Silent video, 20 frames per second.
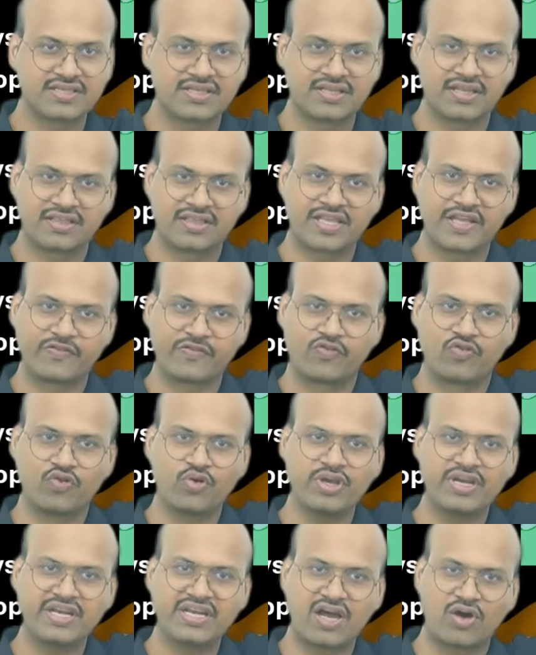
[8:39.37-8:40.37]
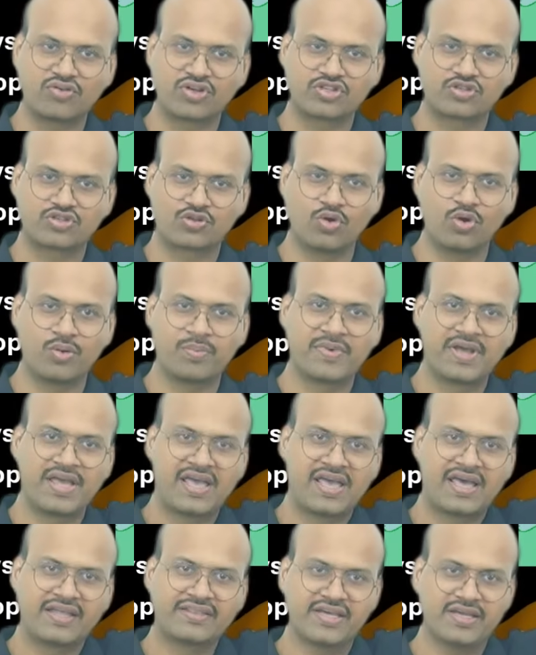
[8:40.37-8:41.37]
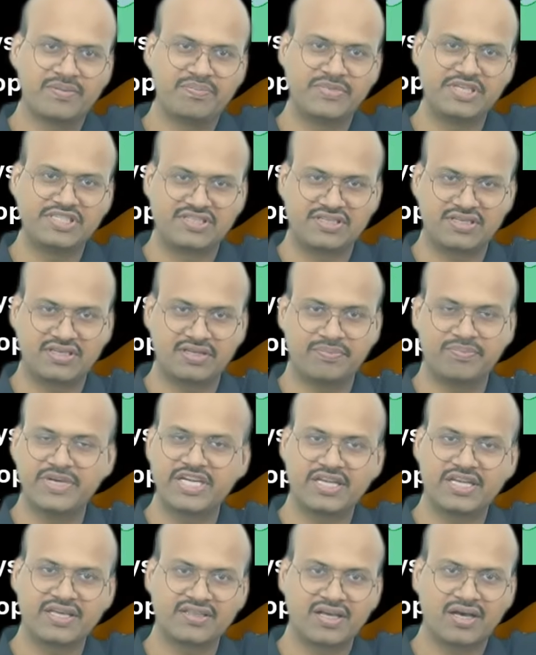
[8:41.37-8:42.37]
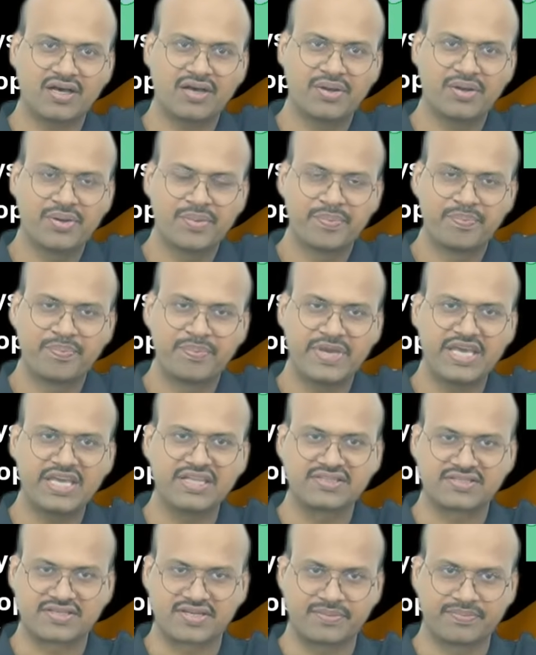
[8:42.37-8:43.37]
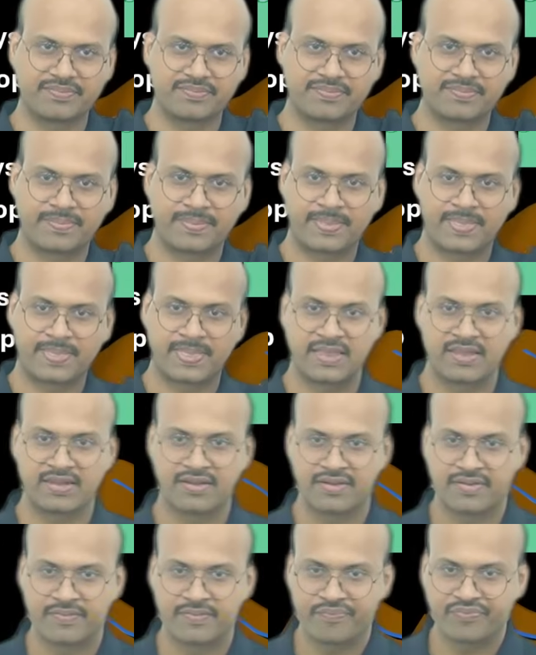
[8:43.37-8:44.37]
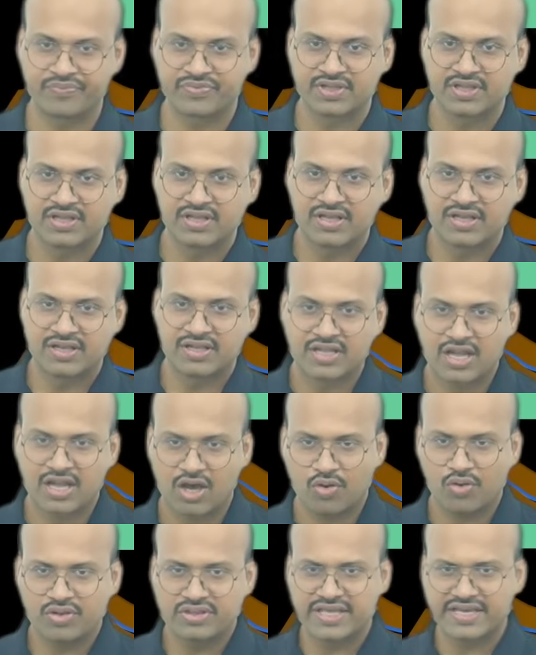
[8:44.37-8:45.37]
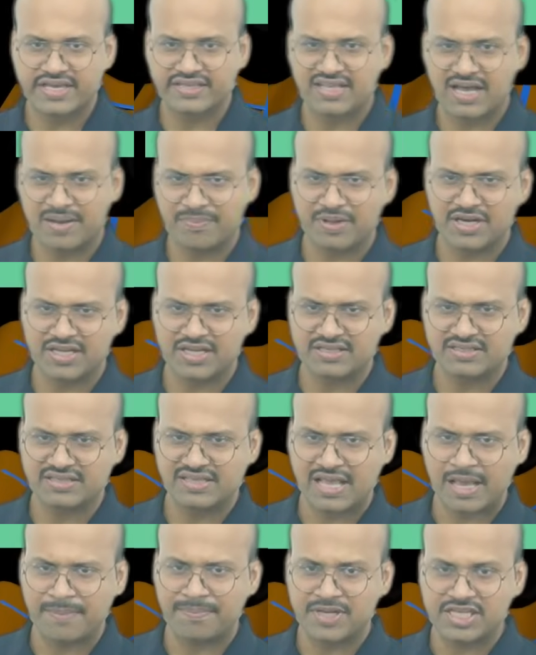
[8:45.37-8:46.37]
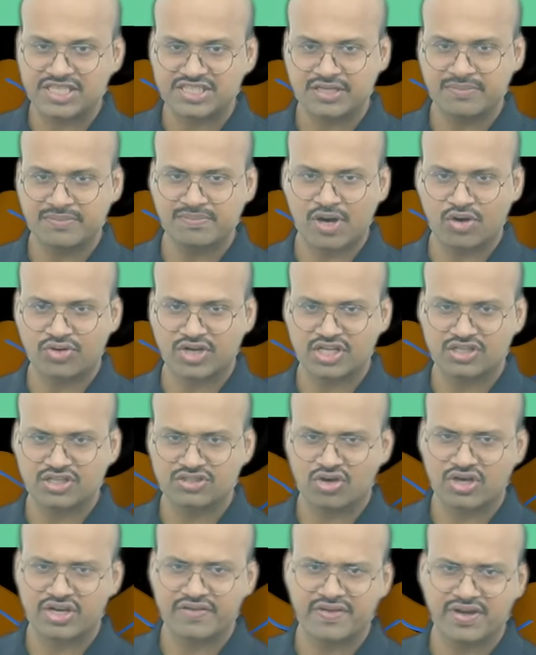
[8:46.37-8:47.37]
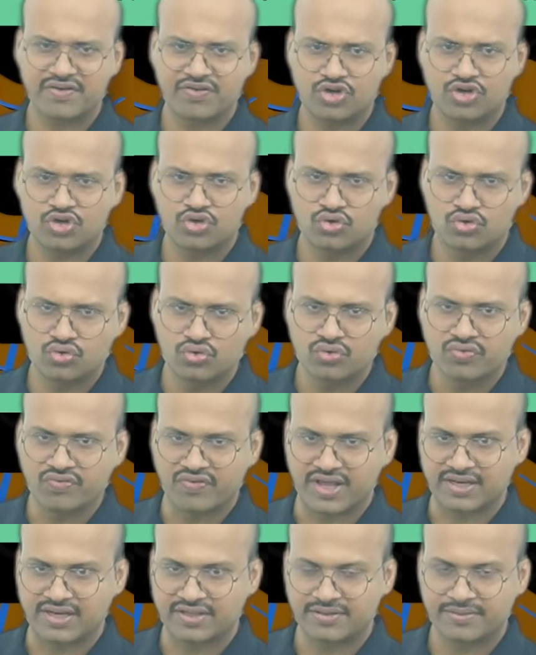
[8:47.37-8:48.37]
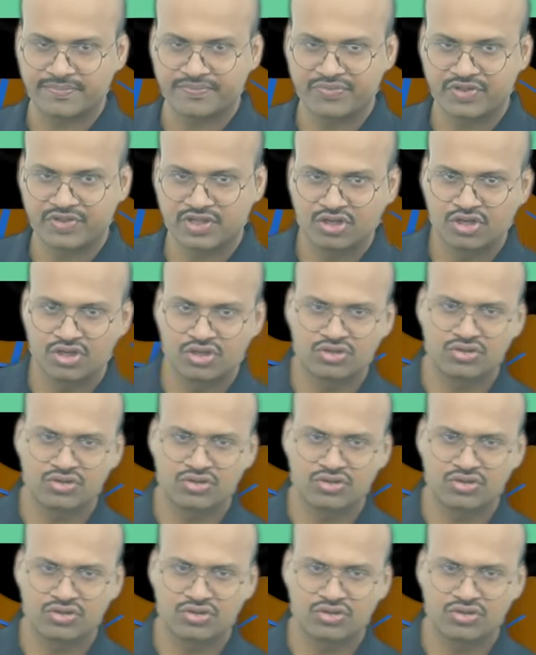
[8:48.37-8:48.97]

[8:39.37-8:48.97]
then flowing down the slope and then meeting the main stream. Now the example is Appalachian Mountains or even our Dune Valley. So